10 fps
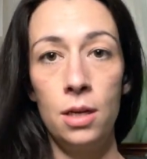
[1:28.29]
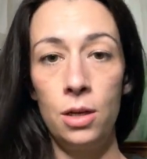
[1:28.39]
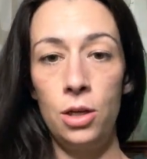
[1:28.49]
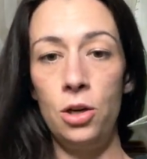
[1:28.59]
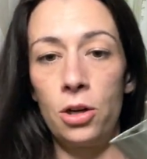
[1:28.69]

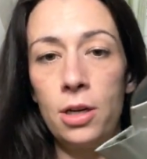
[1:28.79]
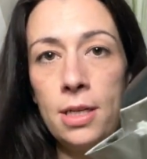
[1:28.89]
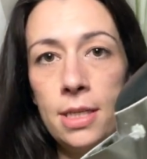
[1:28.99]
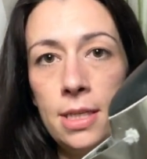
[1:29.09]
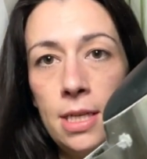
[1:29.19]
you're gonna
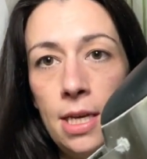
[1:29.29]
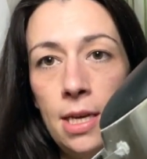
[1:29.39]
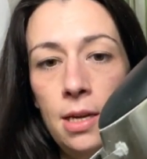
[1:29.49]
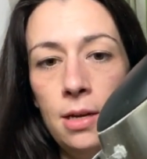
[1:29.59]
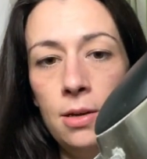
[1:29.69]

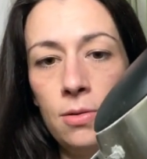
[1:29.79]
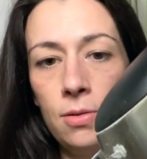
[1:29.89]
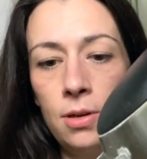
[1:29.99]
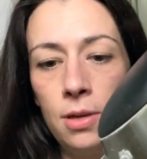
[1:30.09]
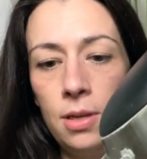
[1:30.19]
see
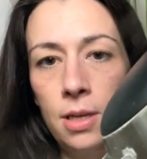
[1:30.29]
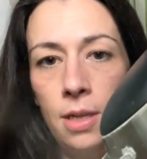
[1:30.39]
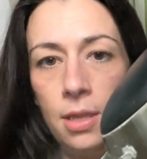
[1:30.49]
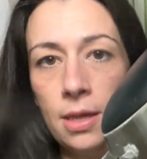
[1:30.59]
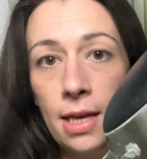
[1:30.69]

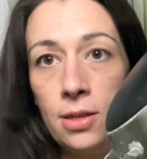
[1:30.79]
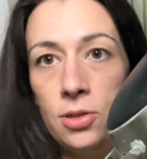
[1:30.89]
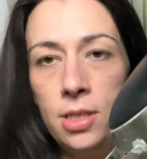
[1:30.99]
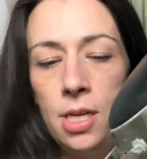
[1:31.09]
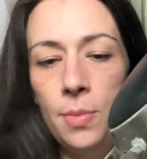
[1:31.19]
that there's
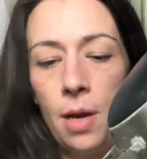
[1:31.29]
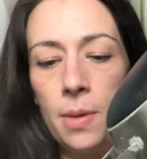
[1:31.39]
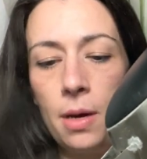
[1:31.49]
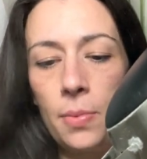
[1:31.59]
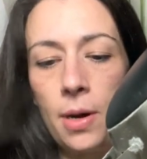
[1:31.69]
steam coming
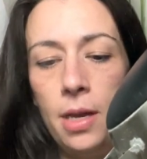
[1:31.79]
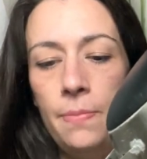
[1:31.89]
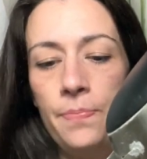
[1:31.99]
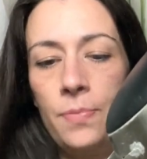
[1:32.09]
up, right?